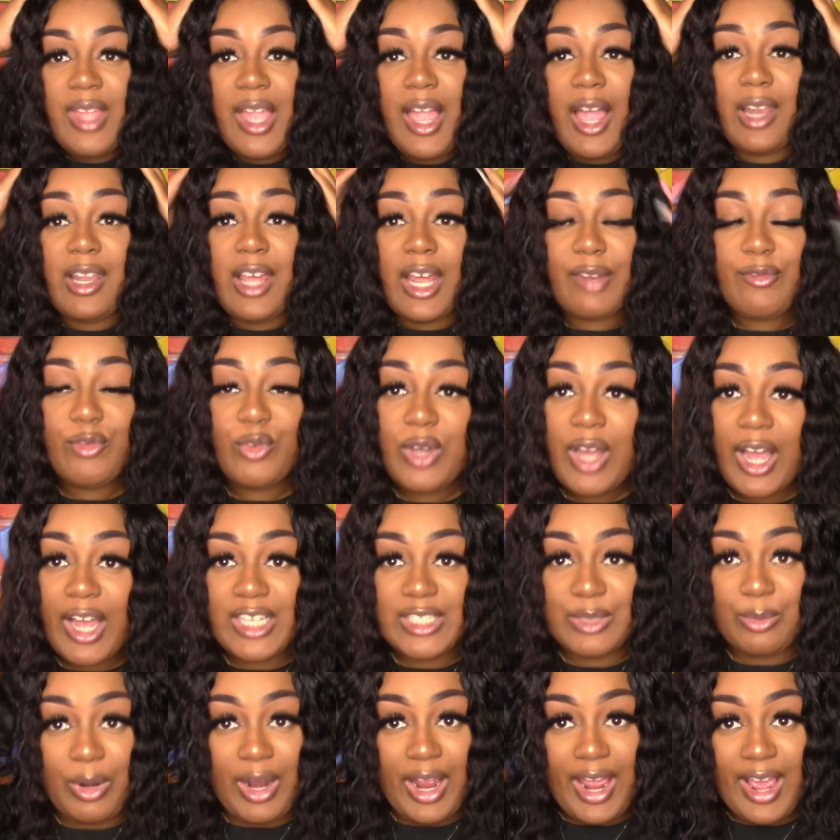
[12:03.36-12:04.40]
A lot of you
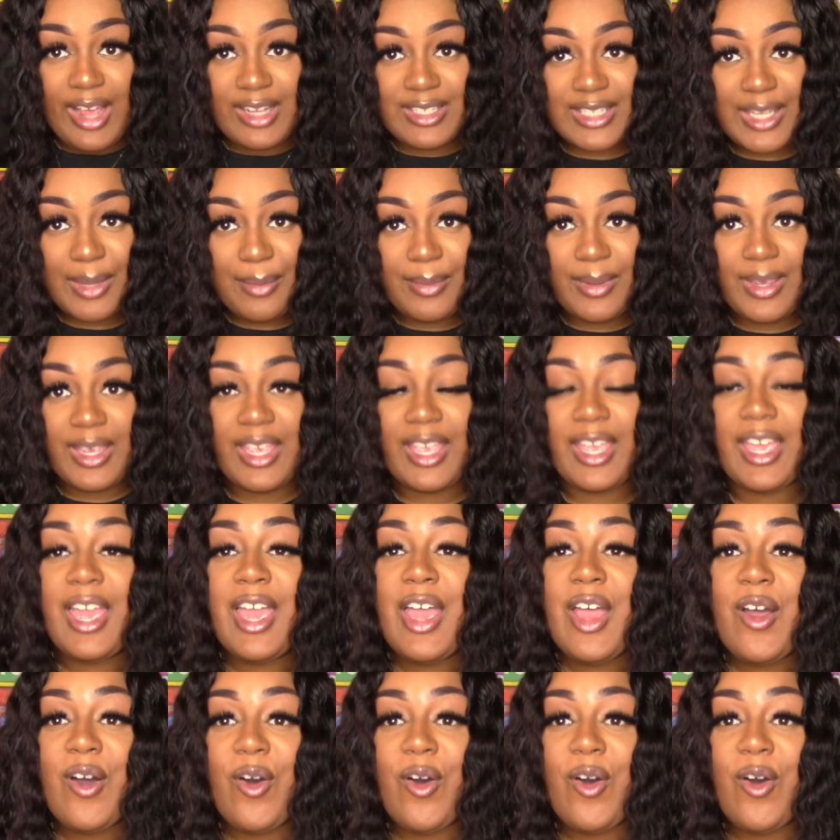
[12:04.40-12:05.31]
guys were asking me